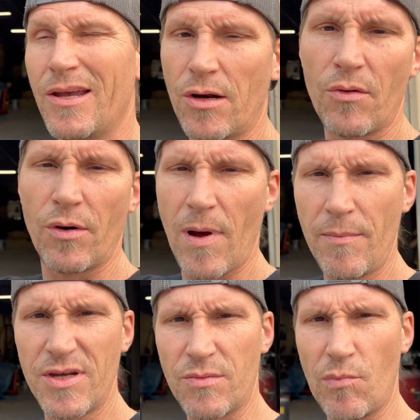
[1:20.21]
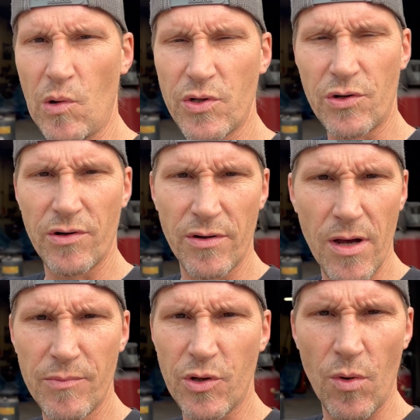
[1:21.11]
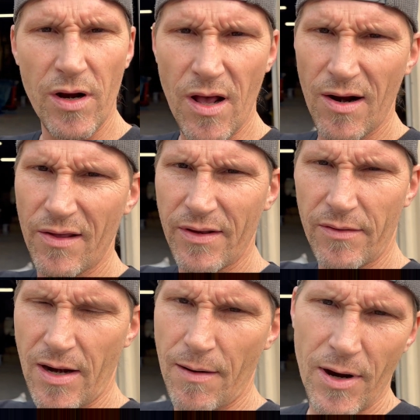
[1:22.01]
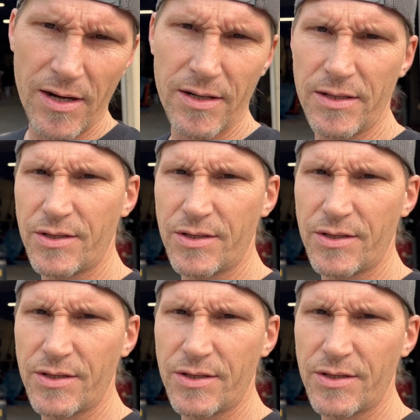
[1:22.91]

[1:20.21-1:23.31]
You know, there might be some bolts or nubs or whatnot on there that I might need